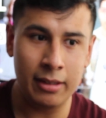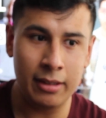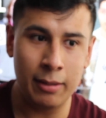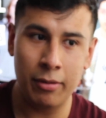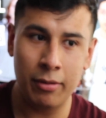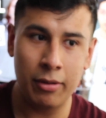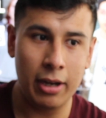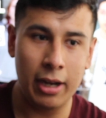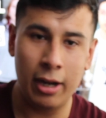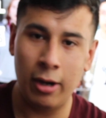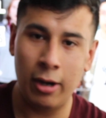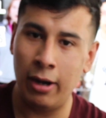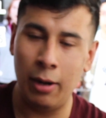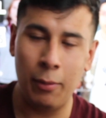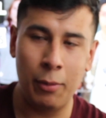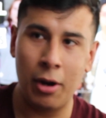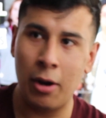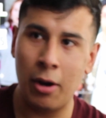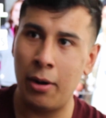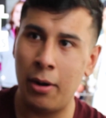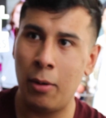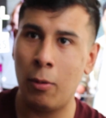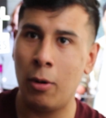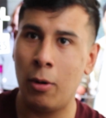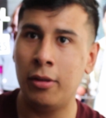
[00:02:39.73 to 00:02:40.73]
It's like, oh, hey, we
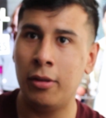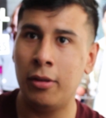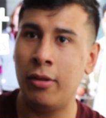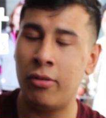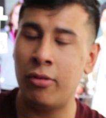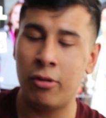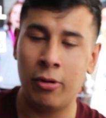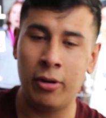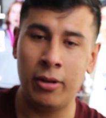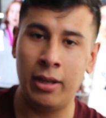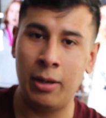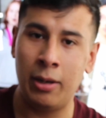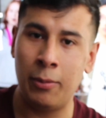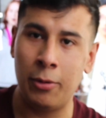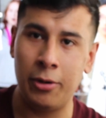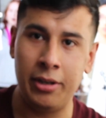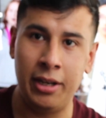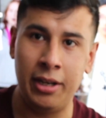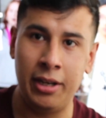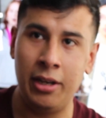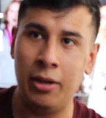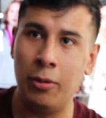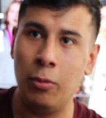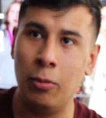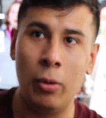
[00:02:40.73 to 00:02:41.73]
already wrote the storyline where
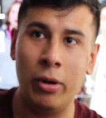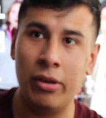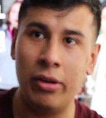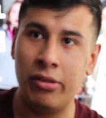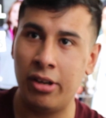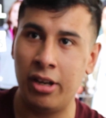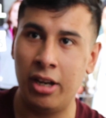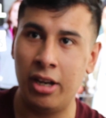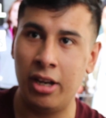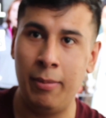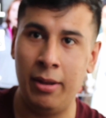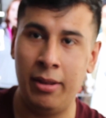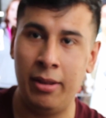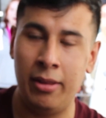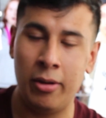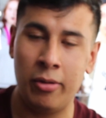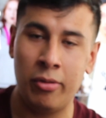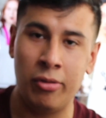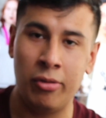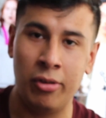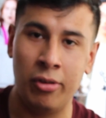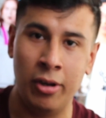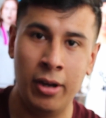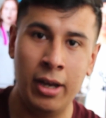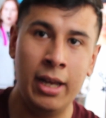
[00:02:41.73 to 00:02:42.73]
Nini wasn't going to be there,
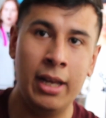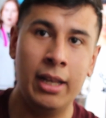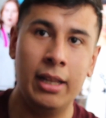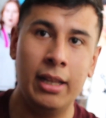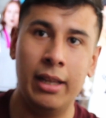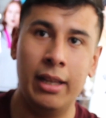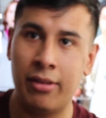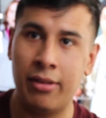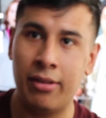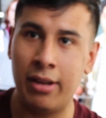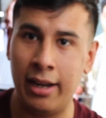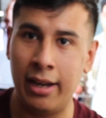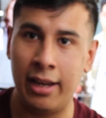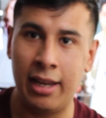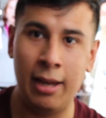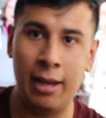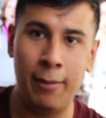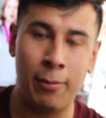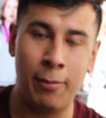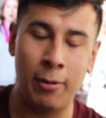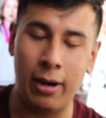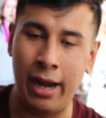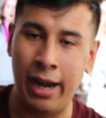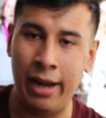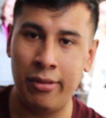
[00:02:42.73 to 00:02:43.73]
so let's kind of keep
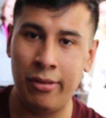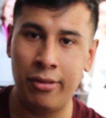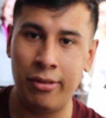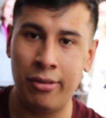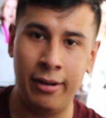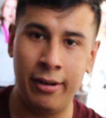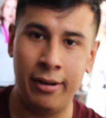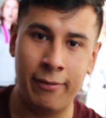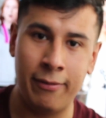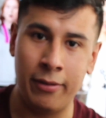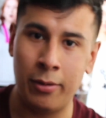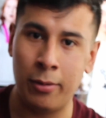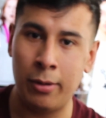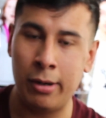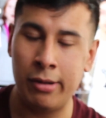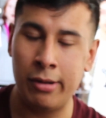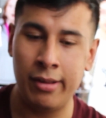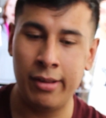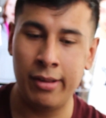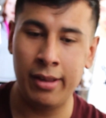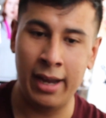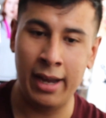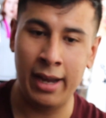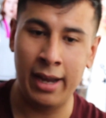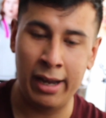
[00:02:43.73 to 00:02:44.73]
her isolated from the rest of
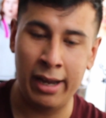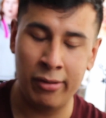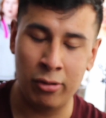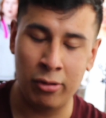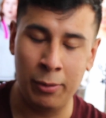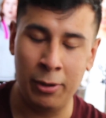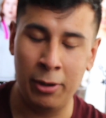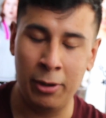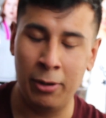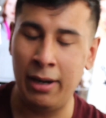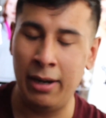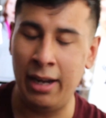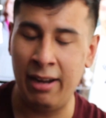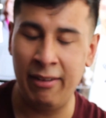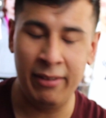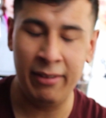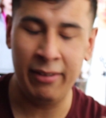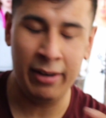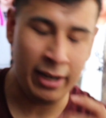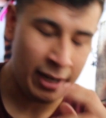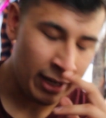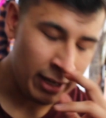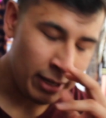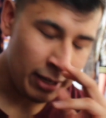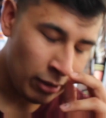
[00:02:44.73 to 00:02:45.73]
the cast so we don't have
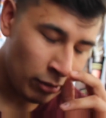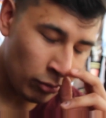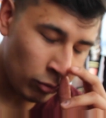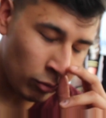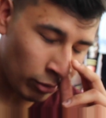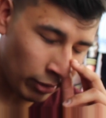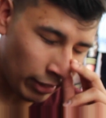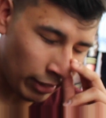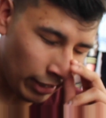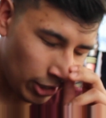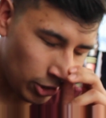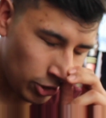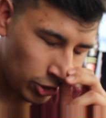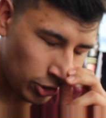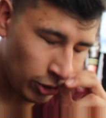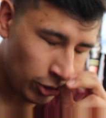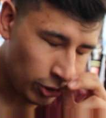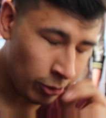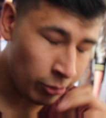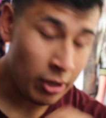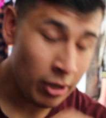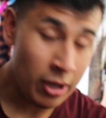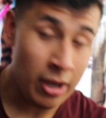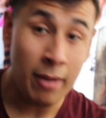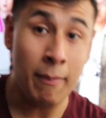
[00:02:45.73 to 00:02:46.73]
any sort of
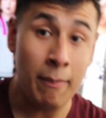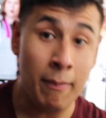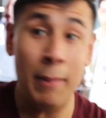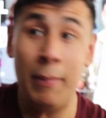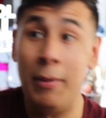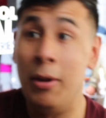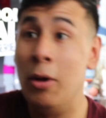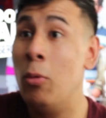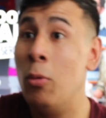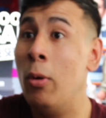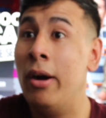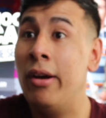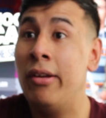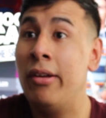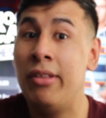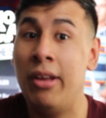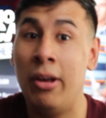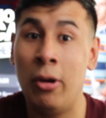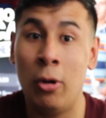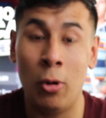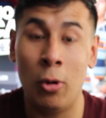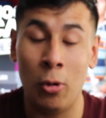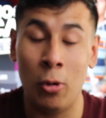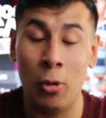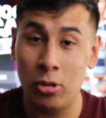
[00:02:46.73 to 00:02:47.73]
issues. Maybe it was a
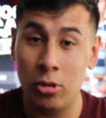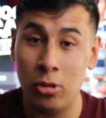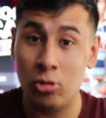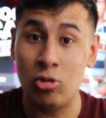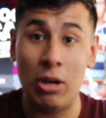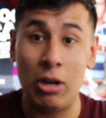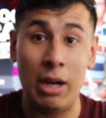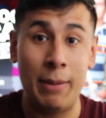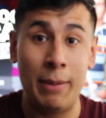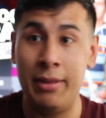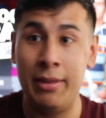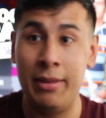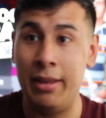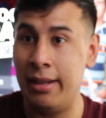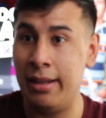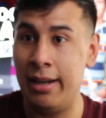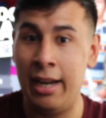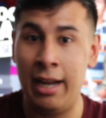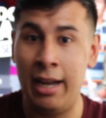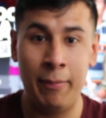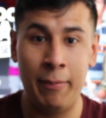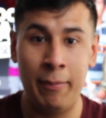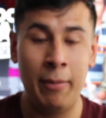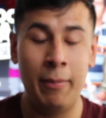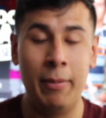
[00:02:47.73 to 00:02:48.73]
whole drama thing that
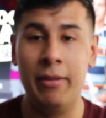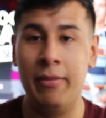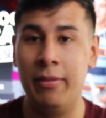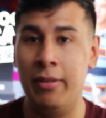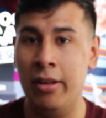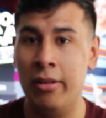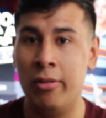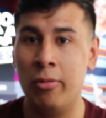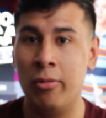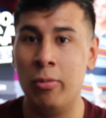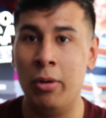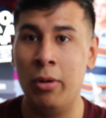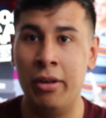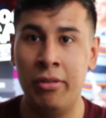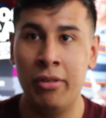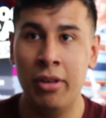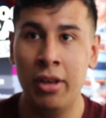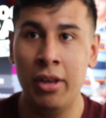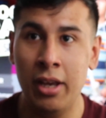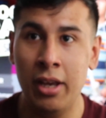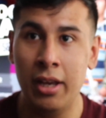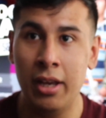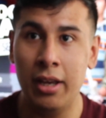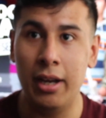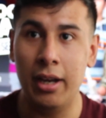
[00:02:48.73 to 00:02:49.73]
happened, but if this was
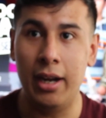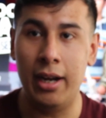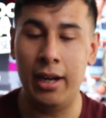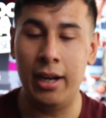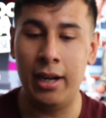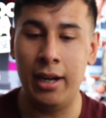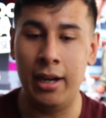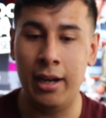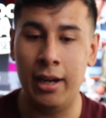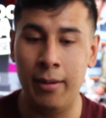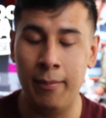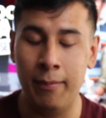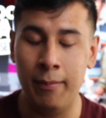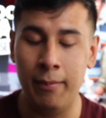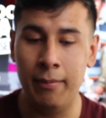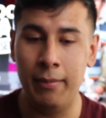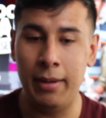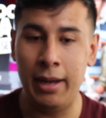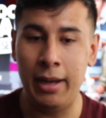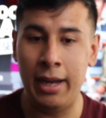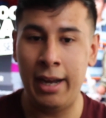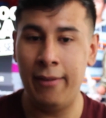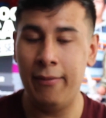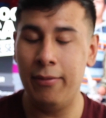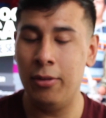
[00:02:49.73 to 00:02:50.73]

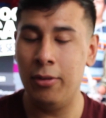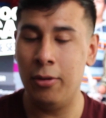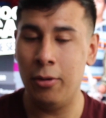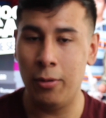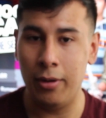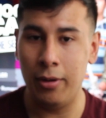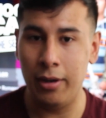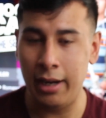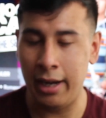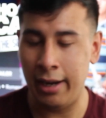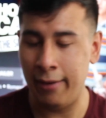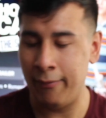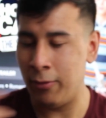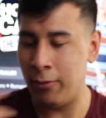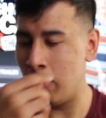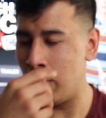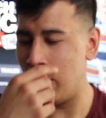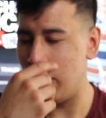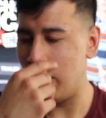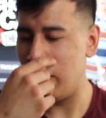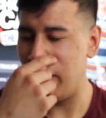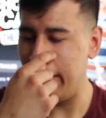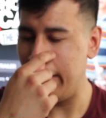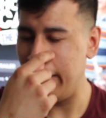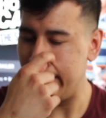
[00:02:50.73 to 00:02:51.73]
after
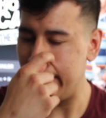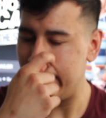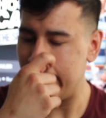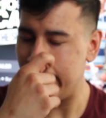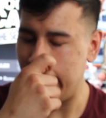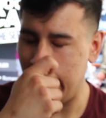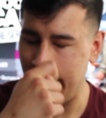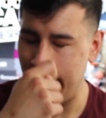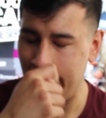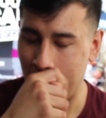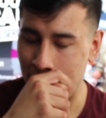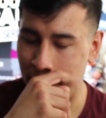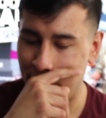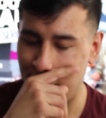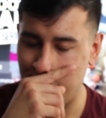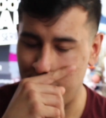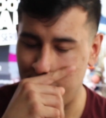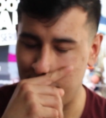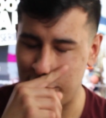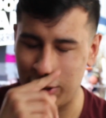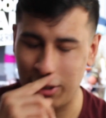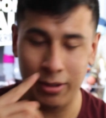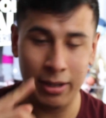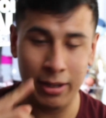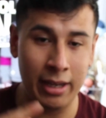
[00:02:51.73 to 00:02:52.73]
all that time, I'm pretty
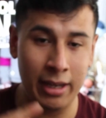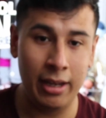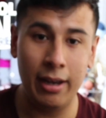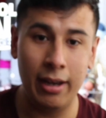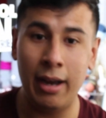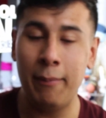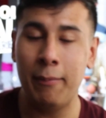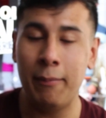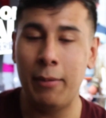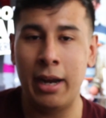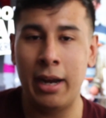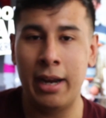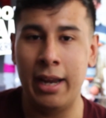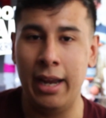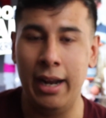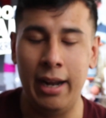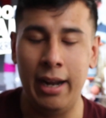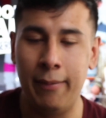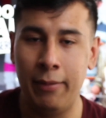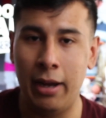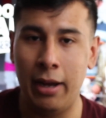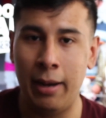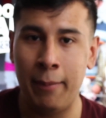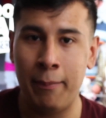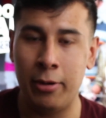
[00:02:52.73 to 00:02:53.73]
sure,
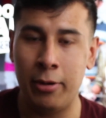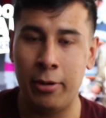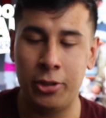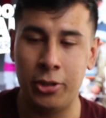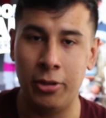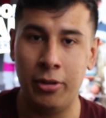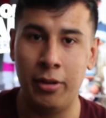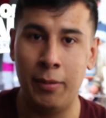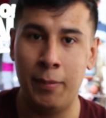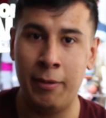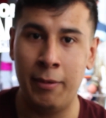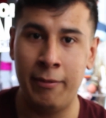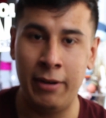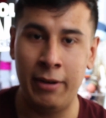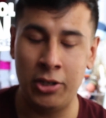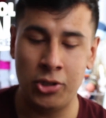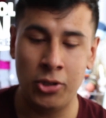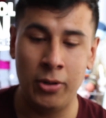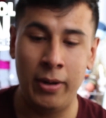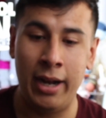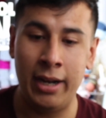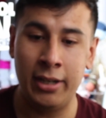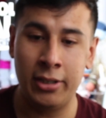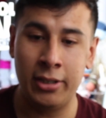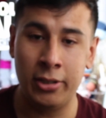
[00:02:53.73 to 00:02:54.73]
I'm pretty sure they're
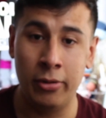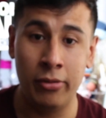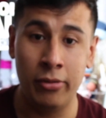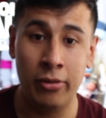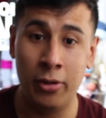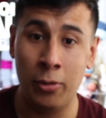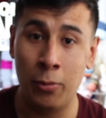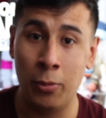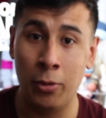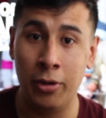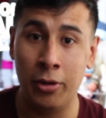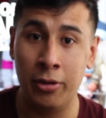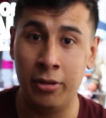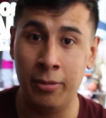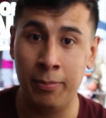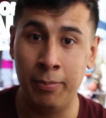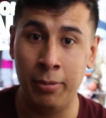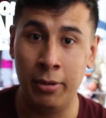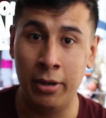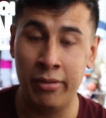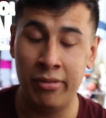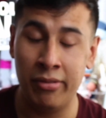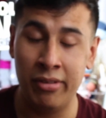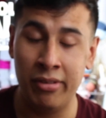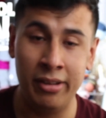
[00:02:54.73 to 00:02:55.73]
professional actors and they're willing to put
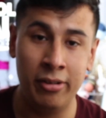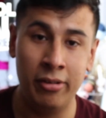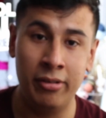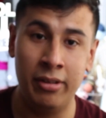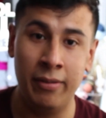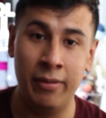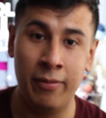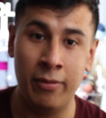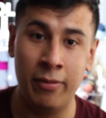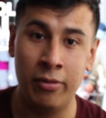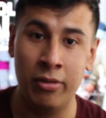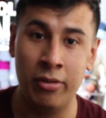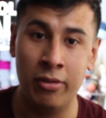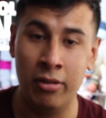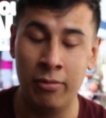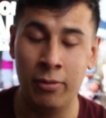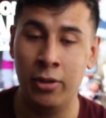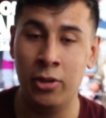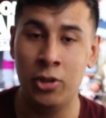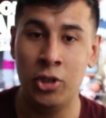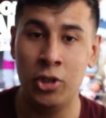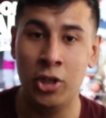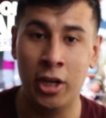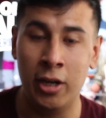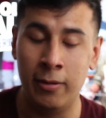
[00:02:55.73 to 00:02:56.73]
aside their differences for the
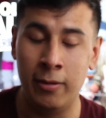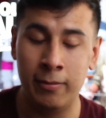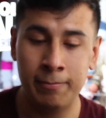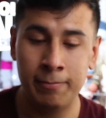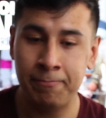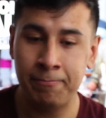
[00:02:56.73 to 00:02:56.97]
show.